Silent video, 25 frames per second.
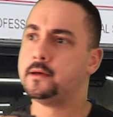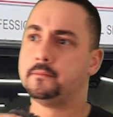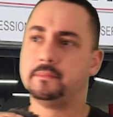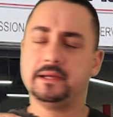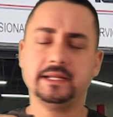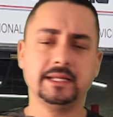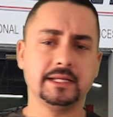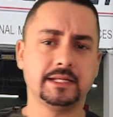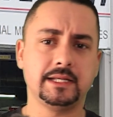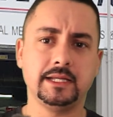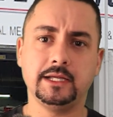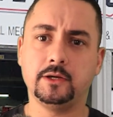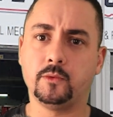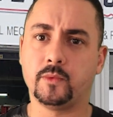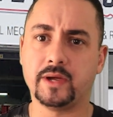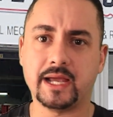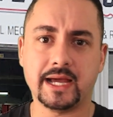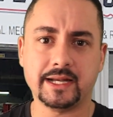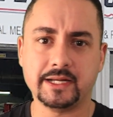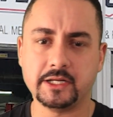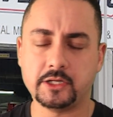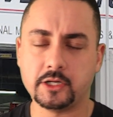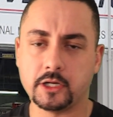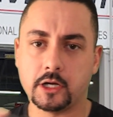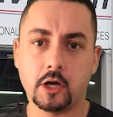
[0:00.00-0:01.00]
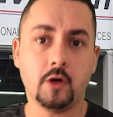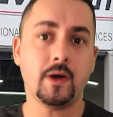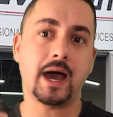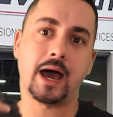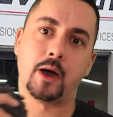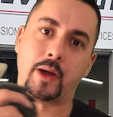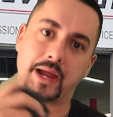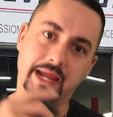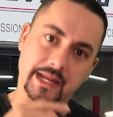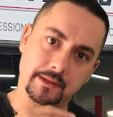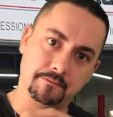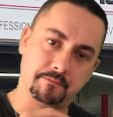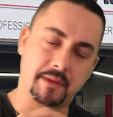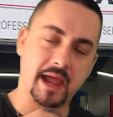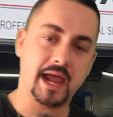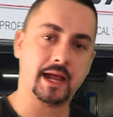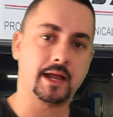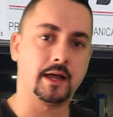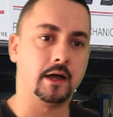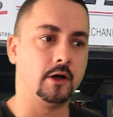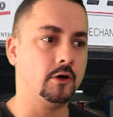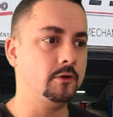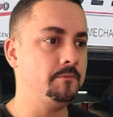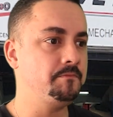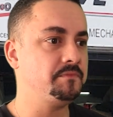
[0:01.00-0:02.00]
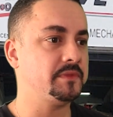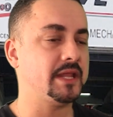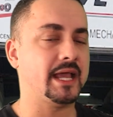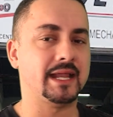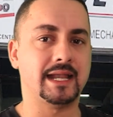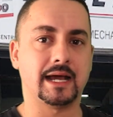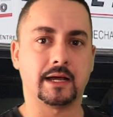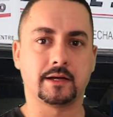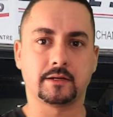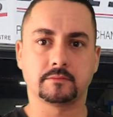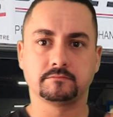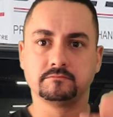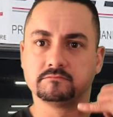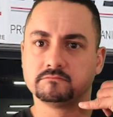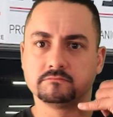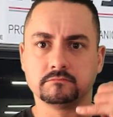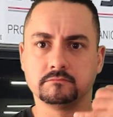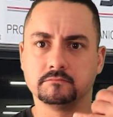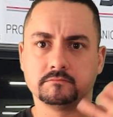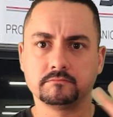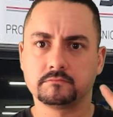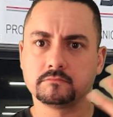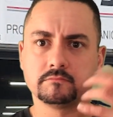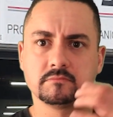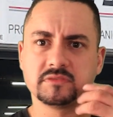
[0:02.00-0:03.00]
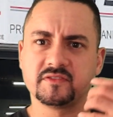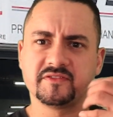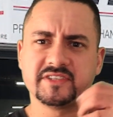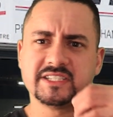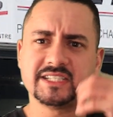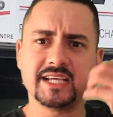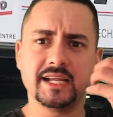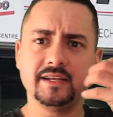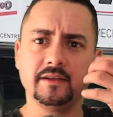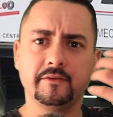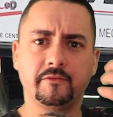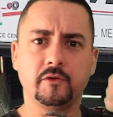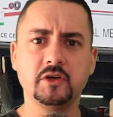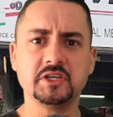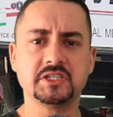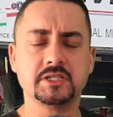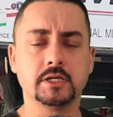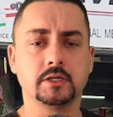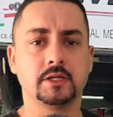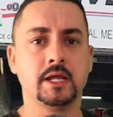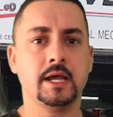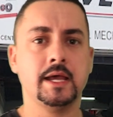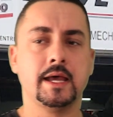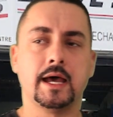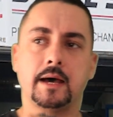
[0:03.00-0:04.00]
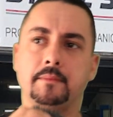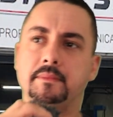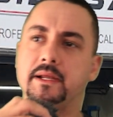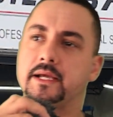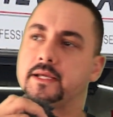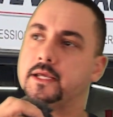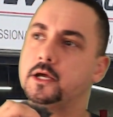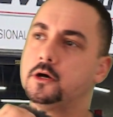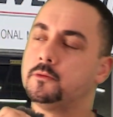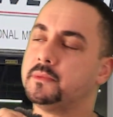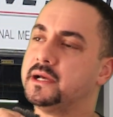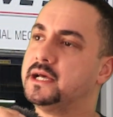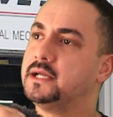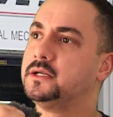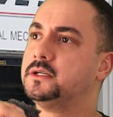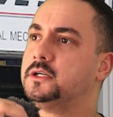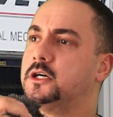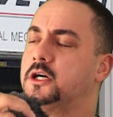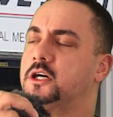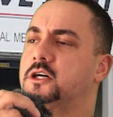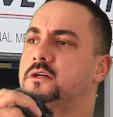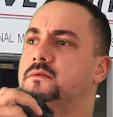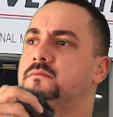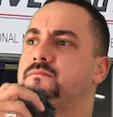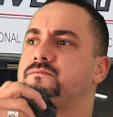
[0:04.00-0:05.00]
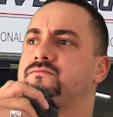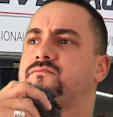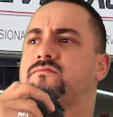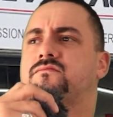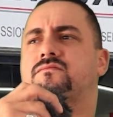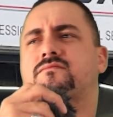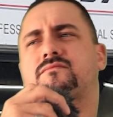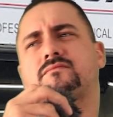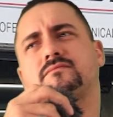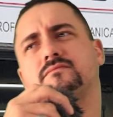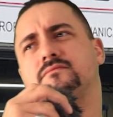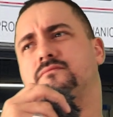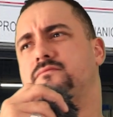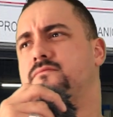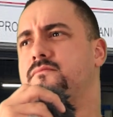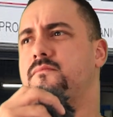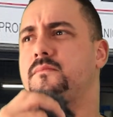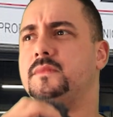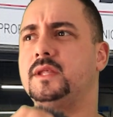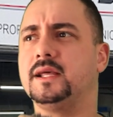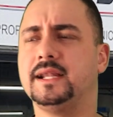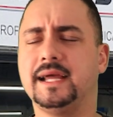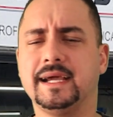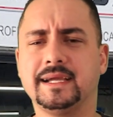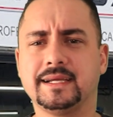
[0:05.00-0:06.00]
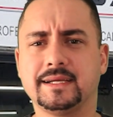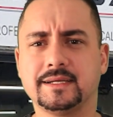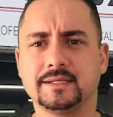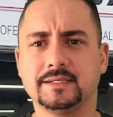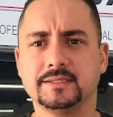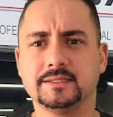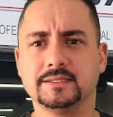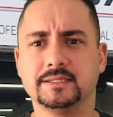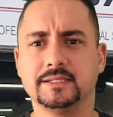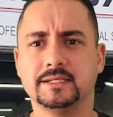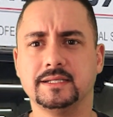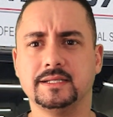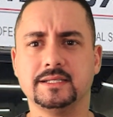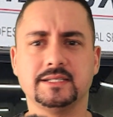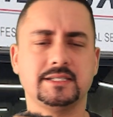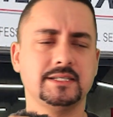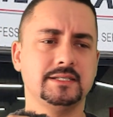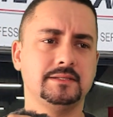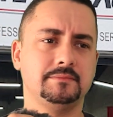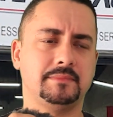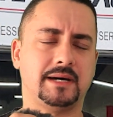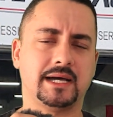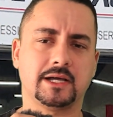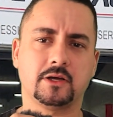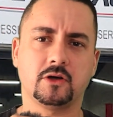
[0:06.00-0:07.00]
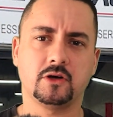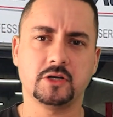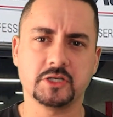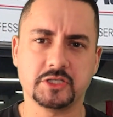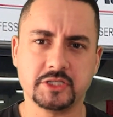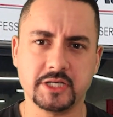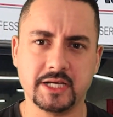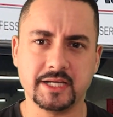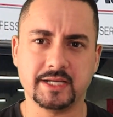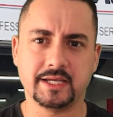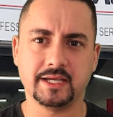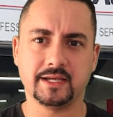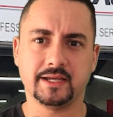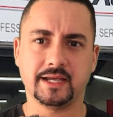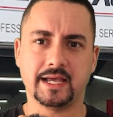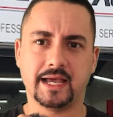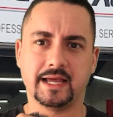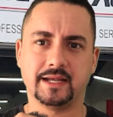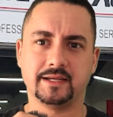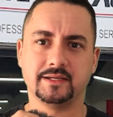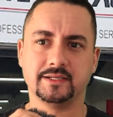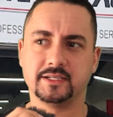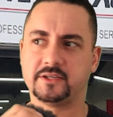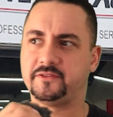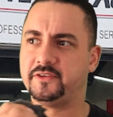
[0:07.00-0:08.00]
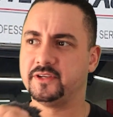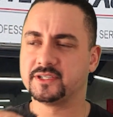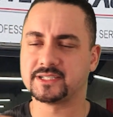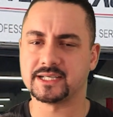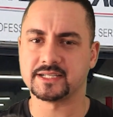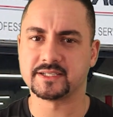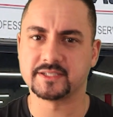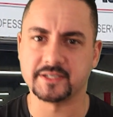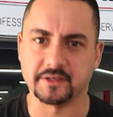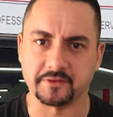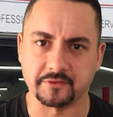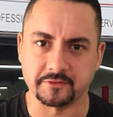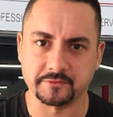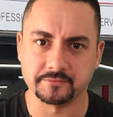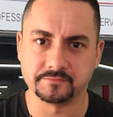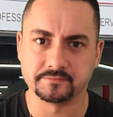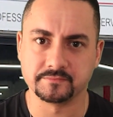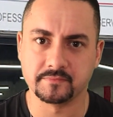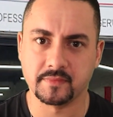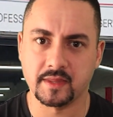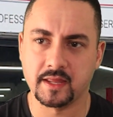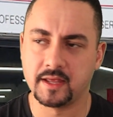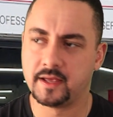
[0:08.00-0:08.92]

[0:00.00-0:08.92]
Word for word: Immediately where I need to go, I'll head back home and I send a voice note. I'm like, yo man, um, like, listen, my car's shaking and it feels unsafe.